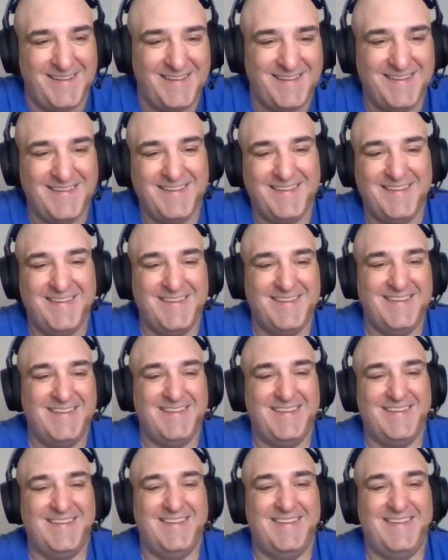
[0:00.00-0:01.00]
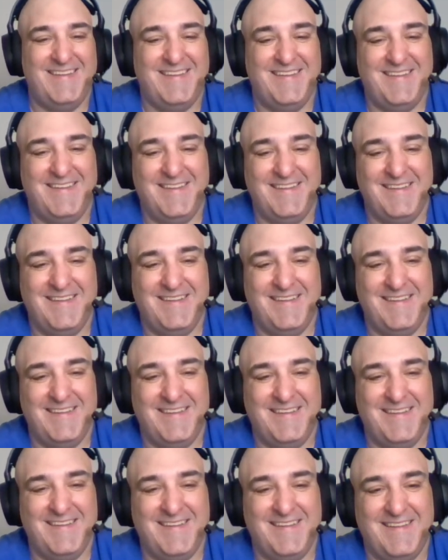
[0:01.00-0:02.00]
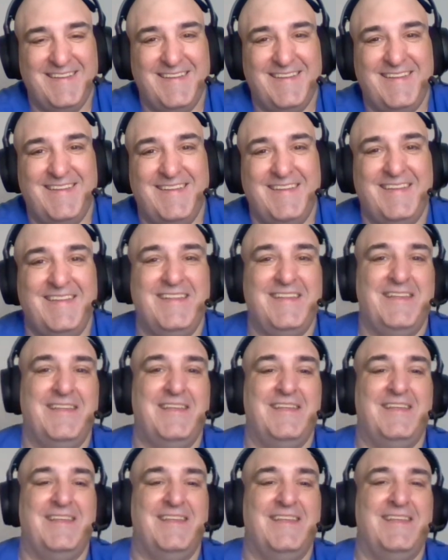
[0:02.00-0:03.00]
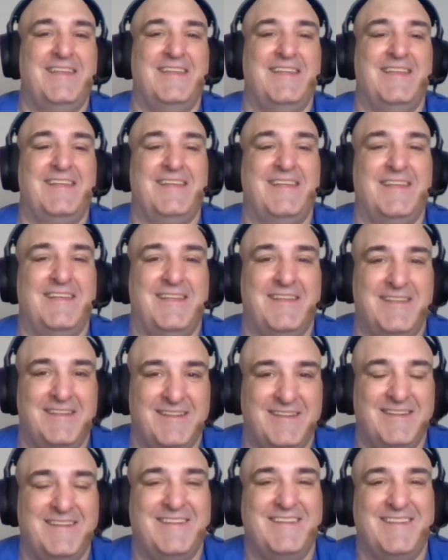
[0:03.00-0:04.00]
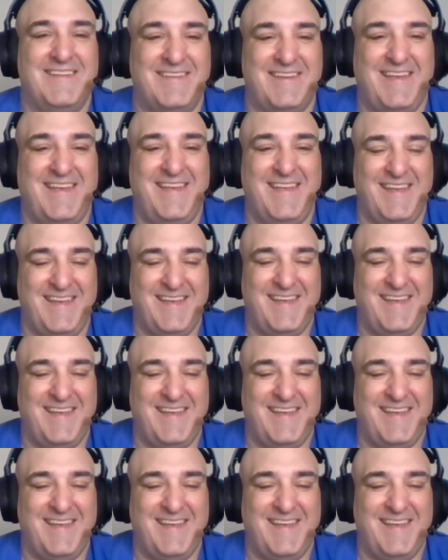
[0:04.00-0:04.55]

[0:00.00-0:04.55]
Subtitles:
The person shown says nothing.